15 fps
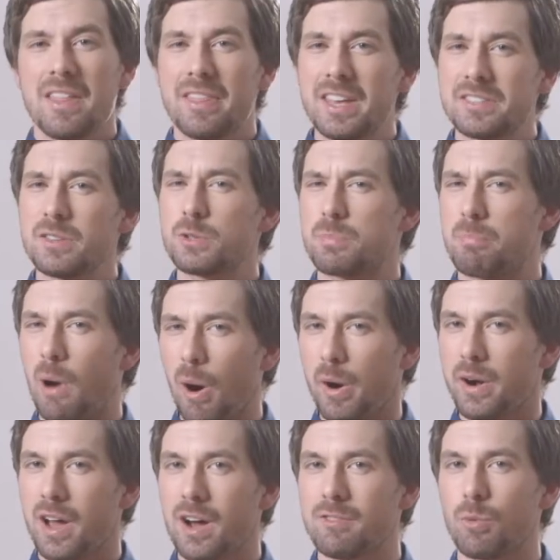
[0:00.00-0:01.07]
This is
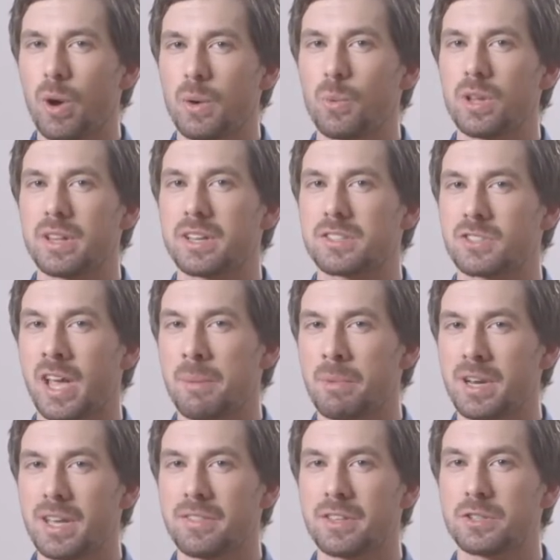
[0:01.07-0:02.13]
part of what we'll
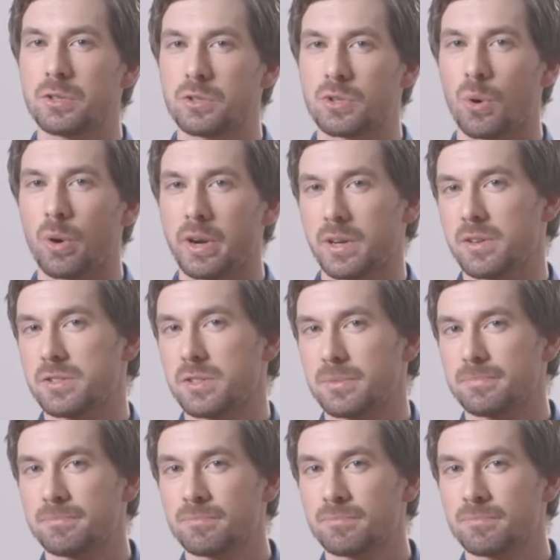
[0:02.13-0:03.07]
examine in the tutorials.